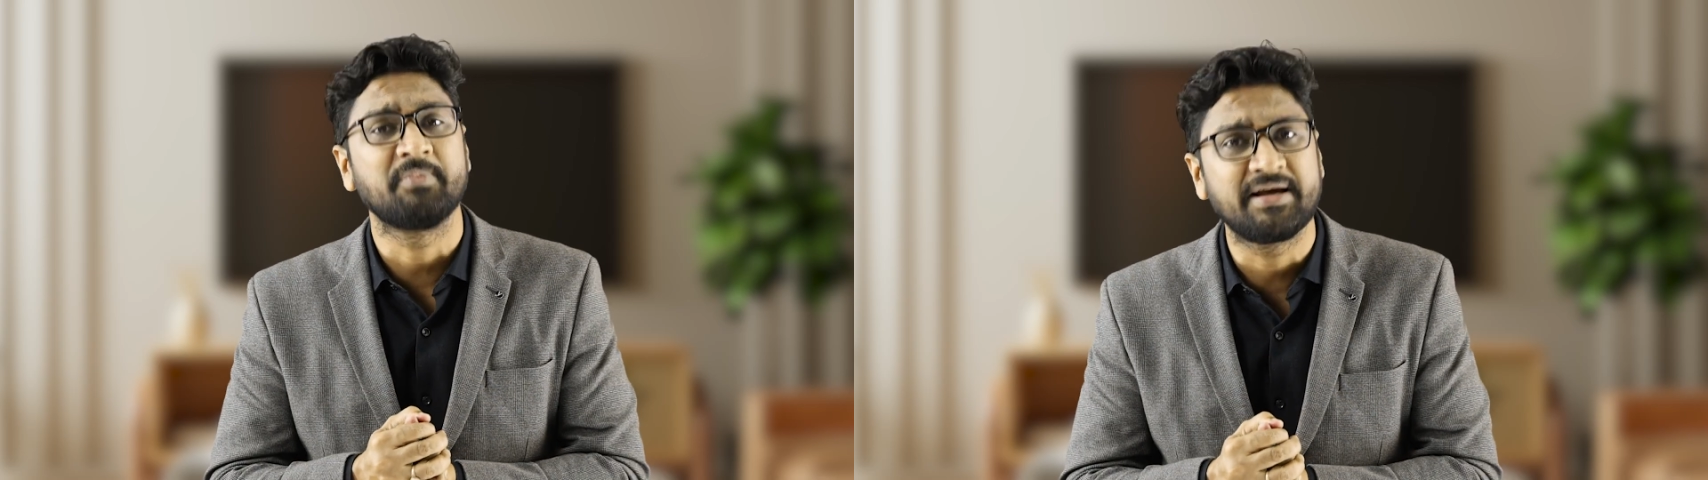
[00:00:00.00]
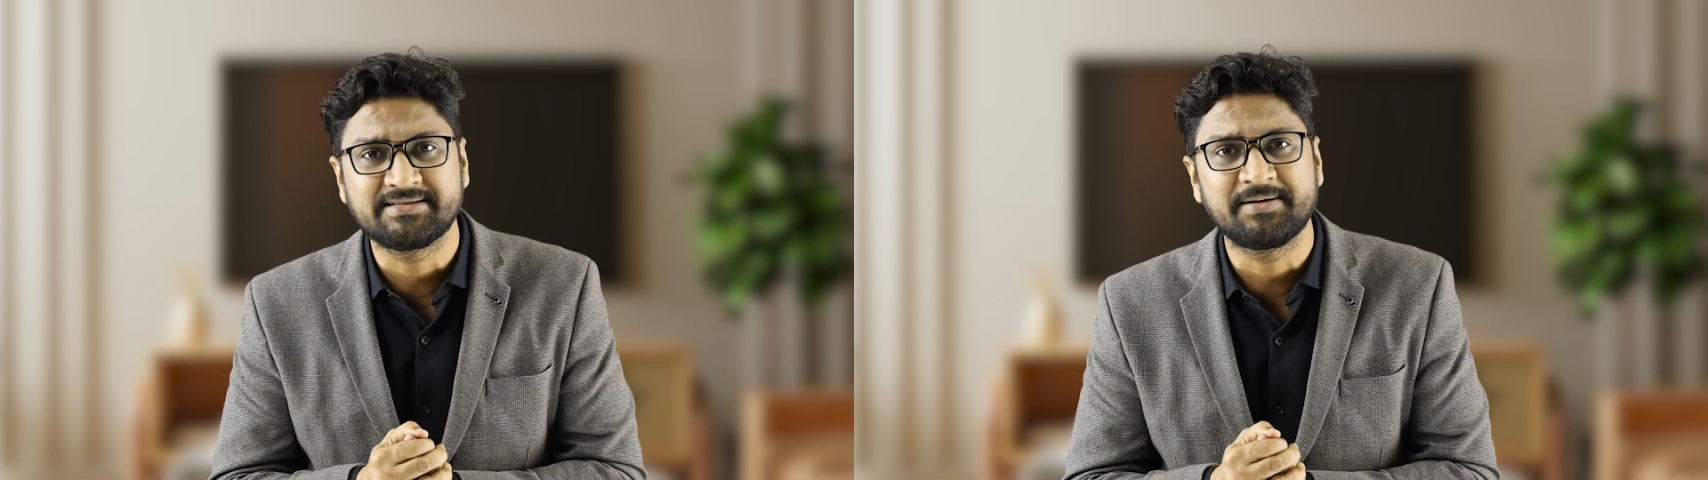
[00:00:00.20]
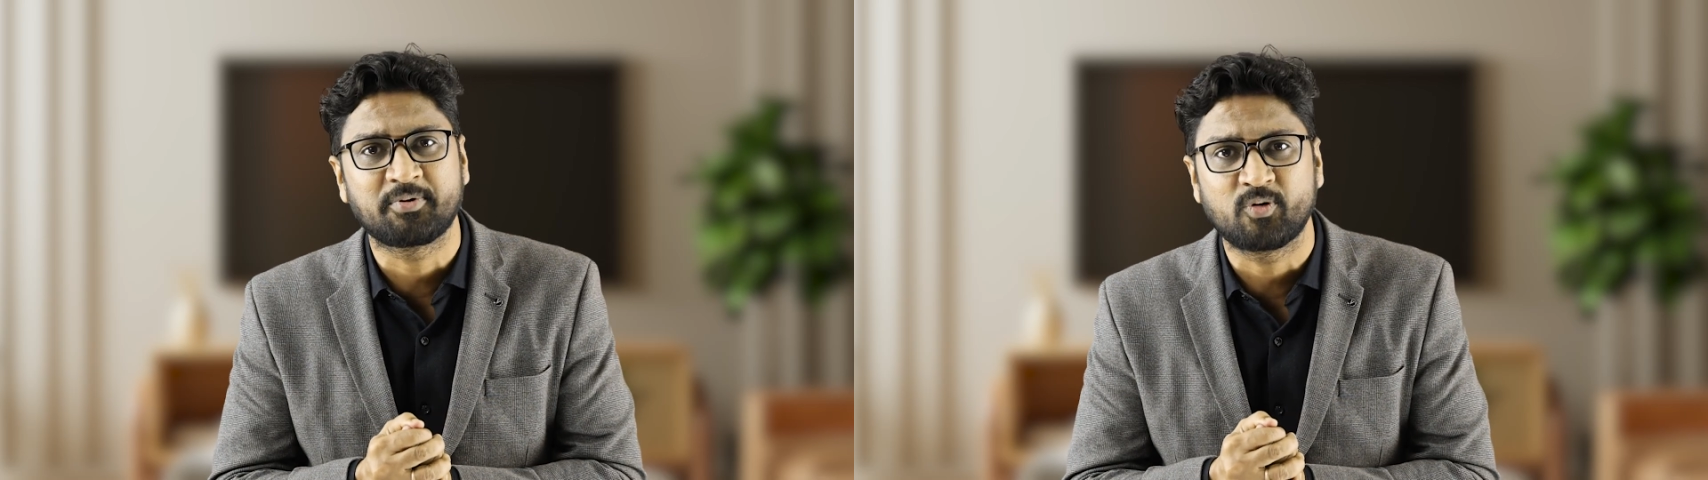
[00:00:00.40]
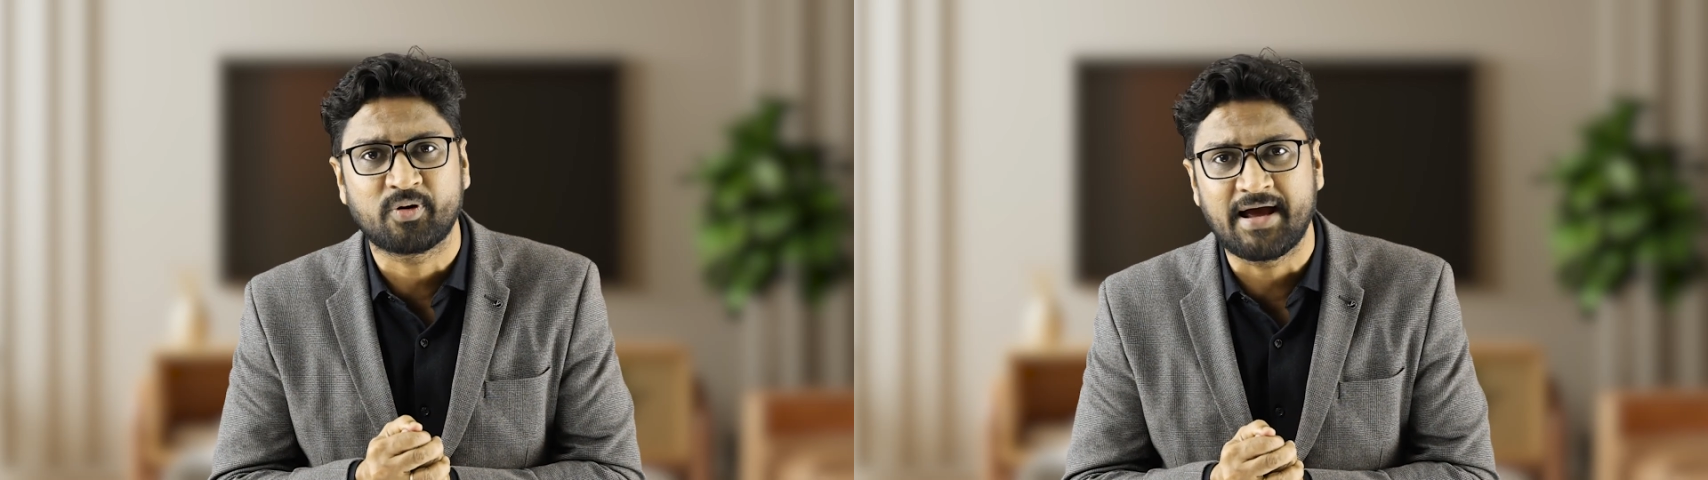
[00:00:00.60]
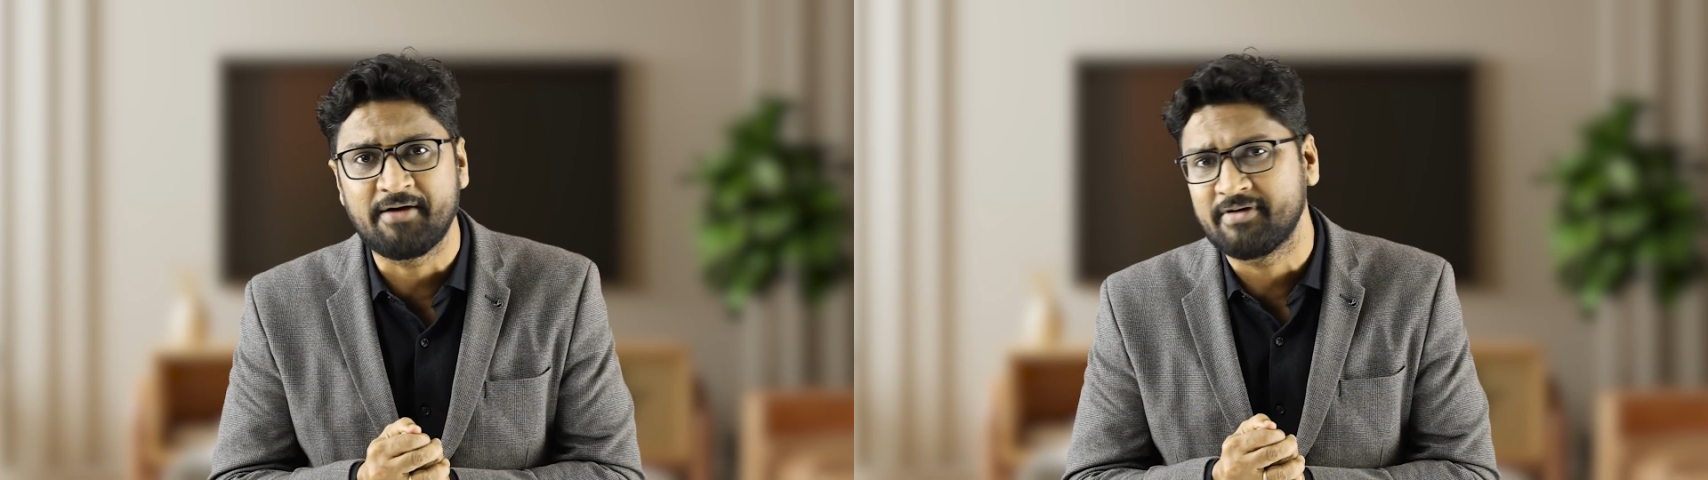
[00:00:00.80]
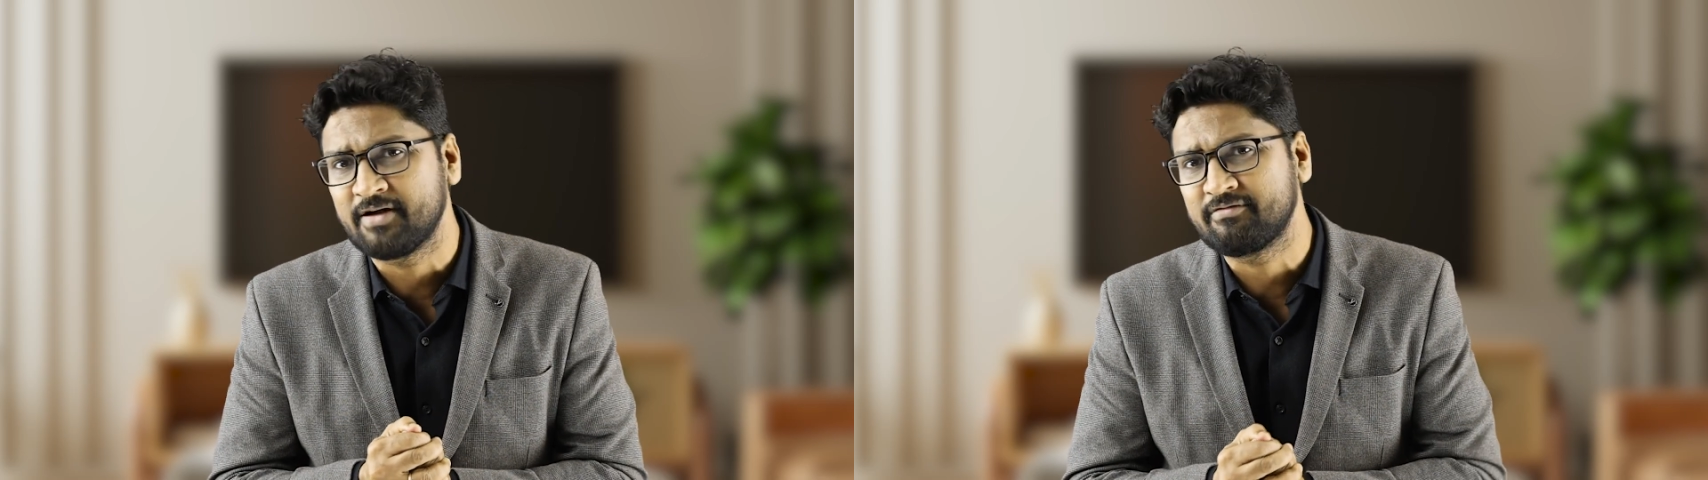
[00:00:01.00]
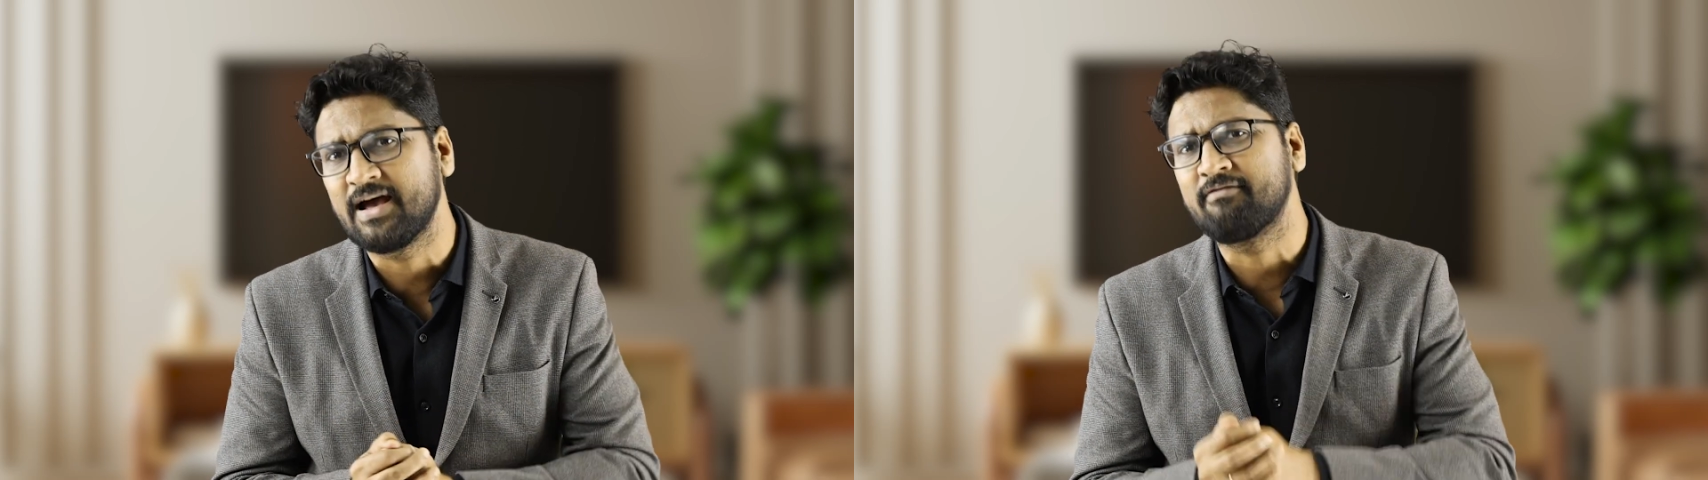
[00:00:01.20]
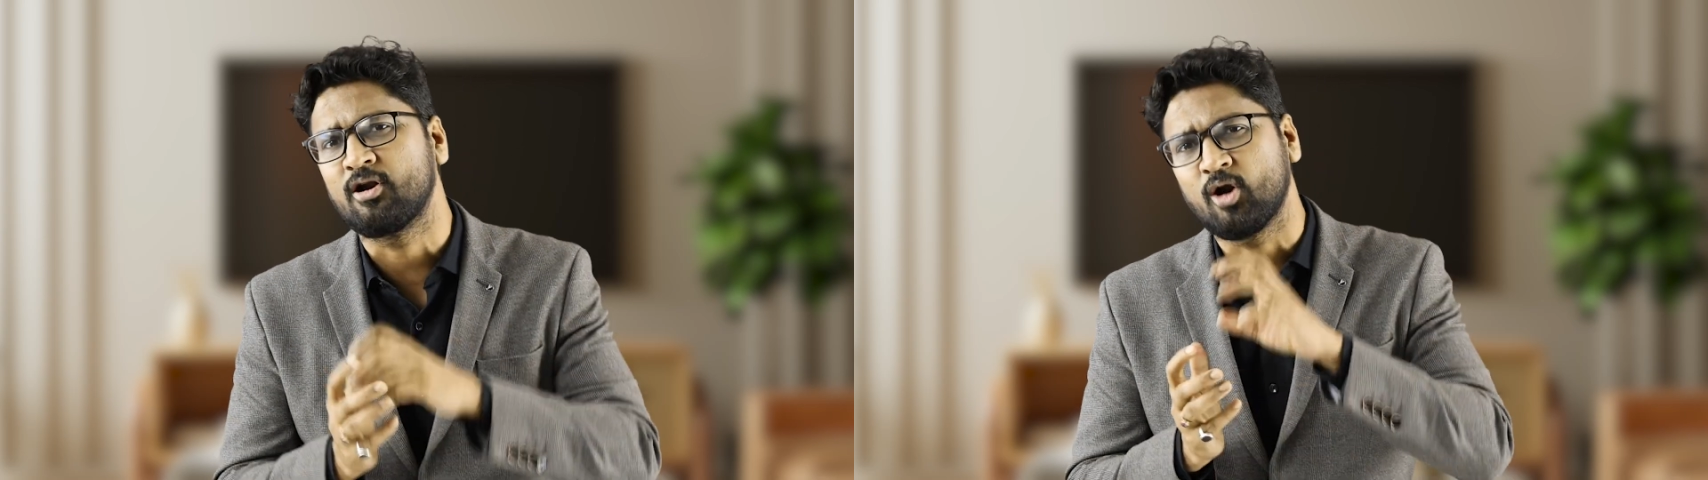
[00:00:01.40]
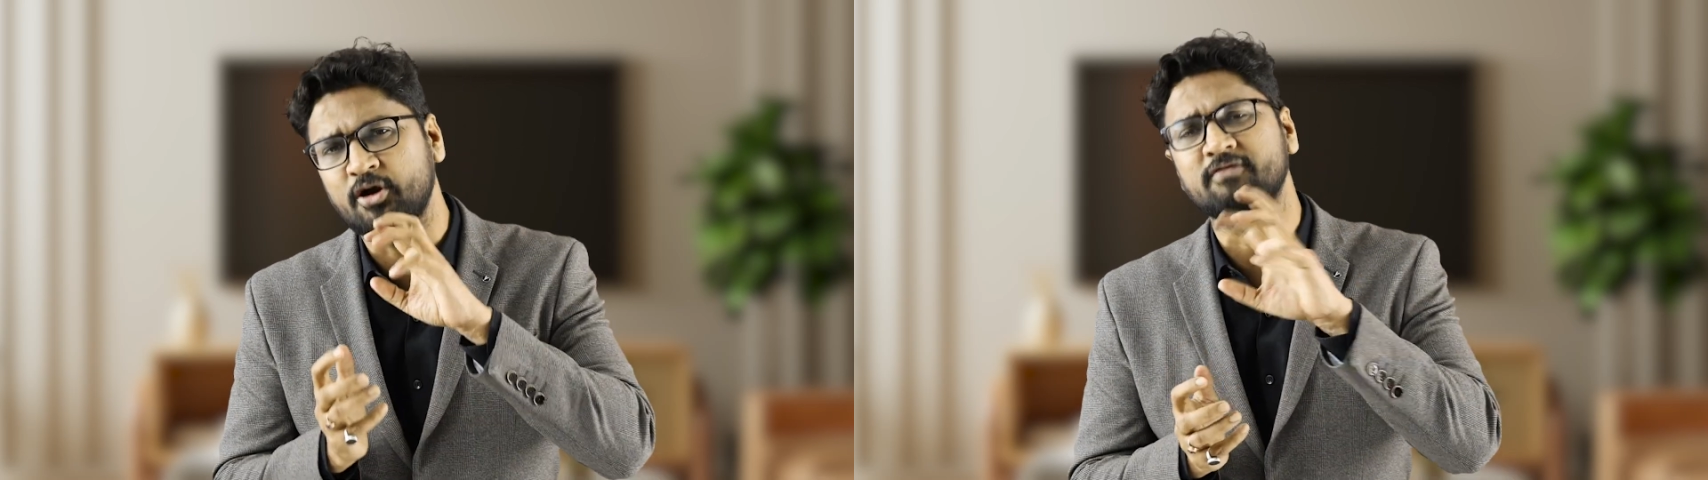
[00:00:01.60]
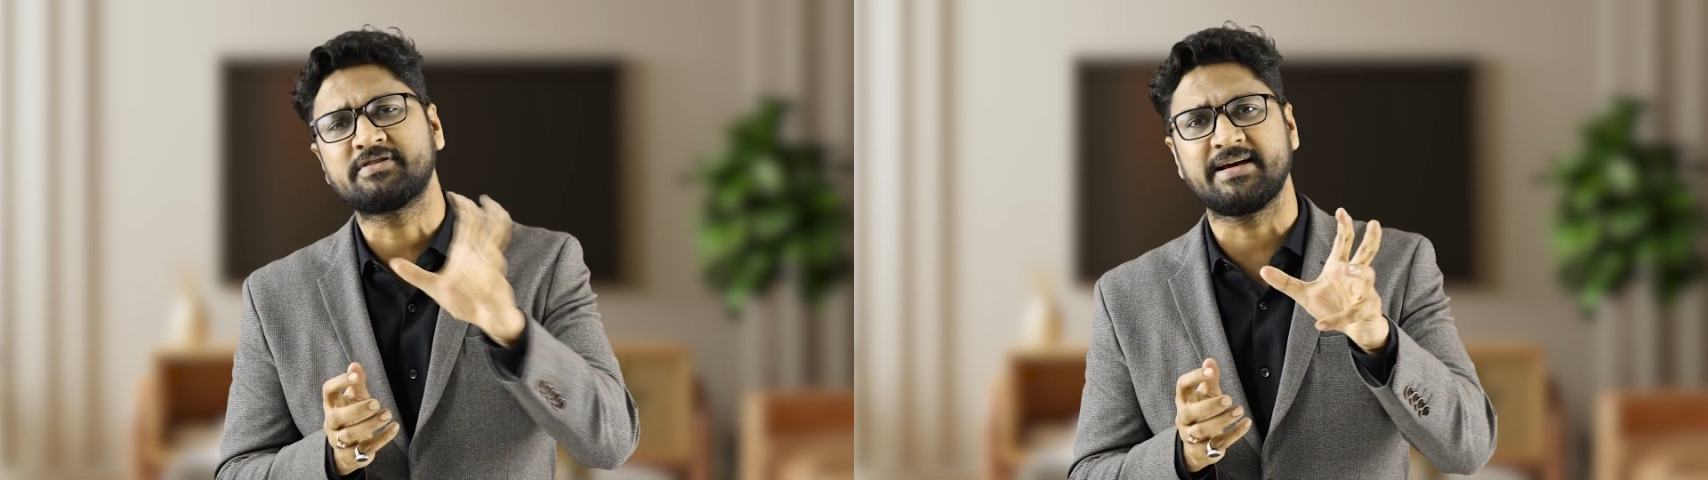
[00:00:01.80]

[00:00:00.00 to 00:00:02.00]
amazing program where we have a lot of